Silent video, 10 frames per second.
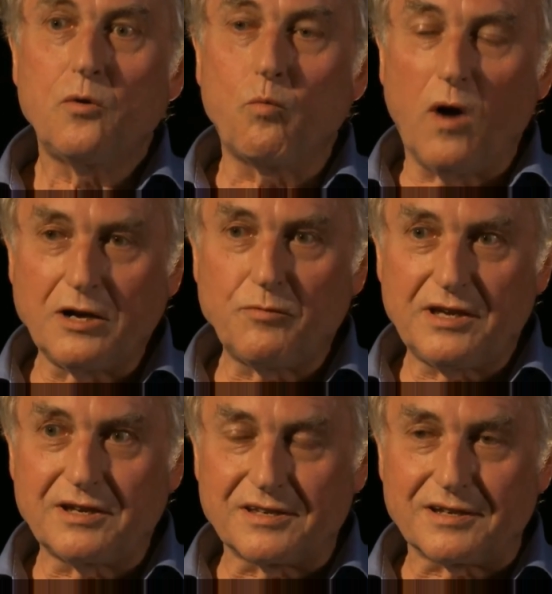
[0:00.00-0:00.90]
why we
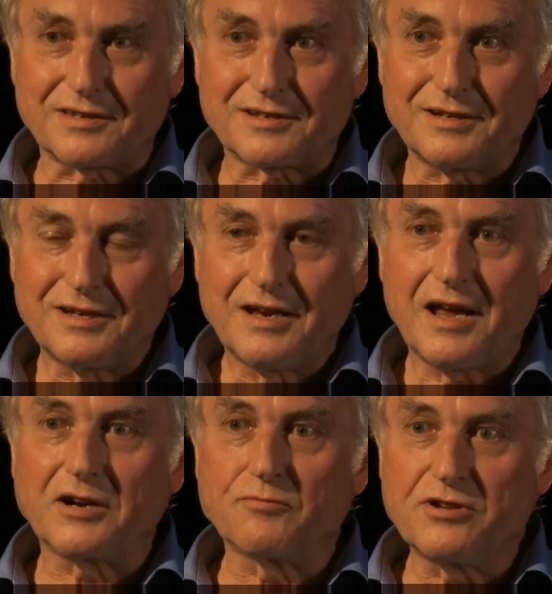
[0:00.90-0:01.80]
exist
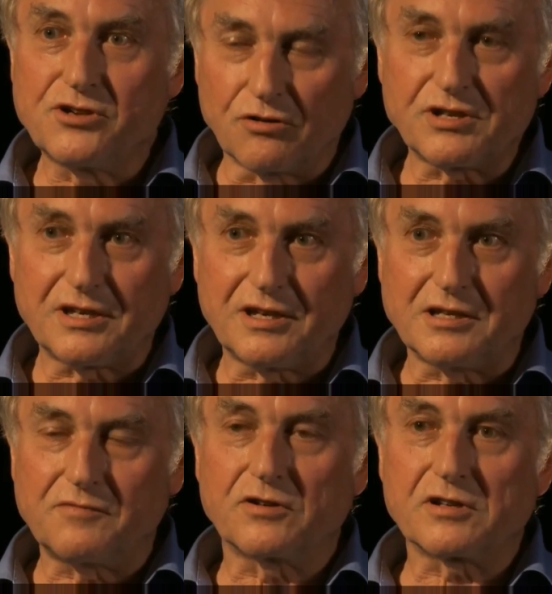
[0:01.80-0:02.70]
and rejoicing in
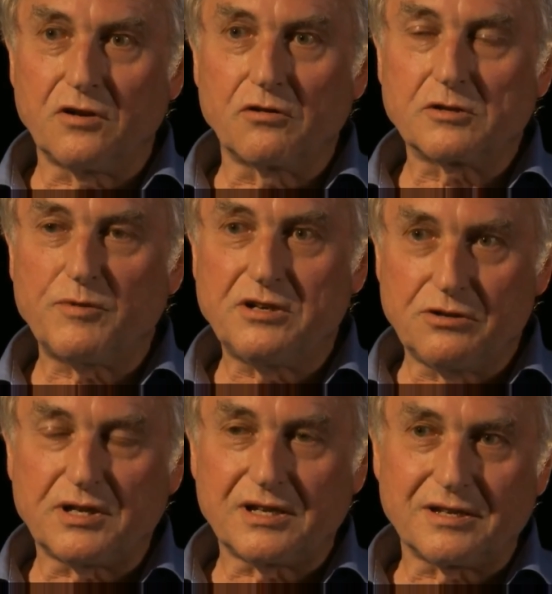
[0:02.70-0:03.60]
it for as long as we
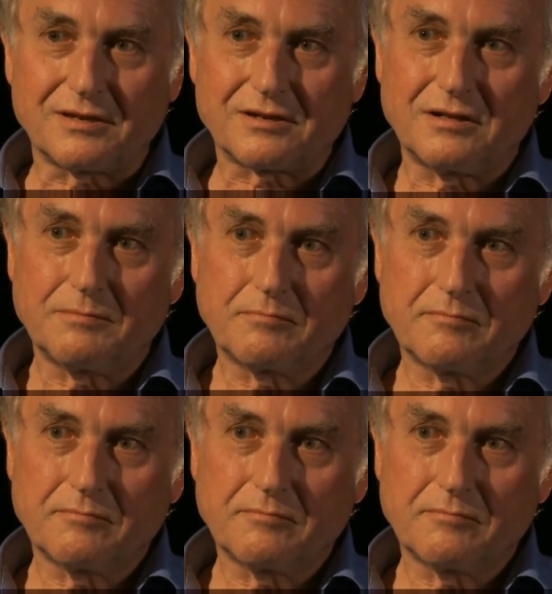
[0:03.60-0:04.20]
do exist.